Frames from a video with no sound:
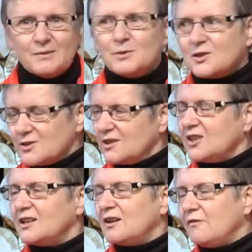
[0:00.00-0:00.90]
because I
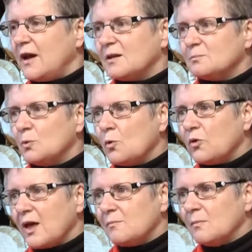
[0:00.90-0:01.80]
think I've had more
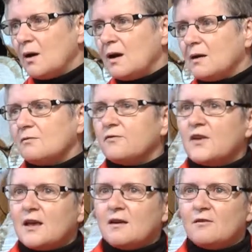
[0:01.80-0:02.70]
than my
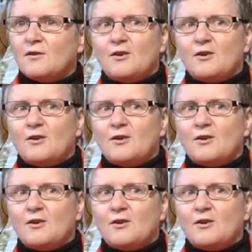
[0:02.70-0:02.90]
fair